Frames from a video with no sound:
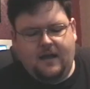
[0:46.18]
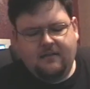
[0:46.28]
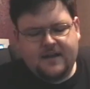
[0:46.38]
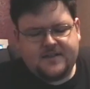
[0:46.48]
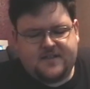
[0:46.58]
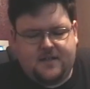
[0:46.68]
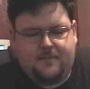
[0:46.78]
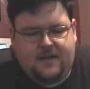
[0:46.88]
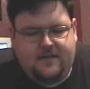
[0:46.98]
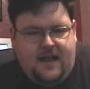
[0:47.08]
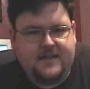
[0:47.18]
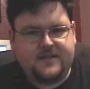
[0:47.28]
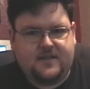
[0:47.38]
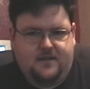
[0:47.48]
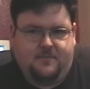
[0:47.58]
I let it sit on my
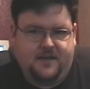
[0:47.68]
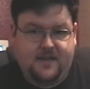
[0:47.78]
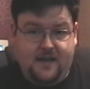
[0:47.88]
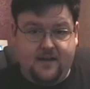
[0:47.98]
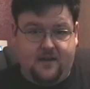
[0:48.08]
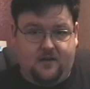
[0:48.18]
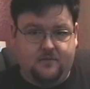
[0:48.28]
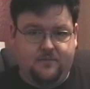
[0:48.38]
desk in my den here,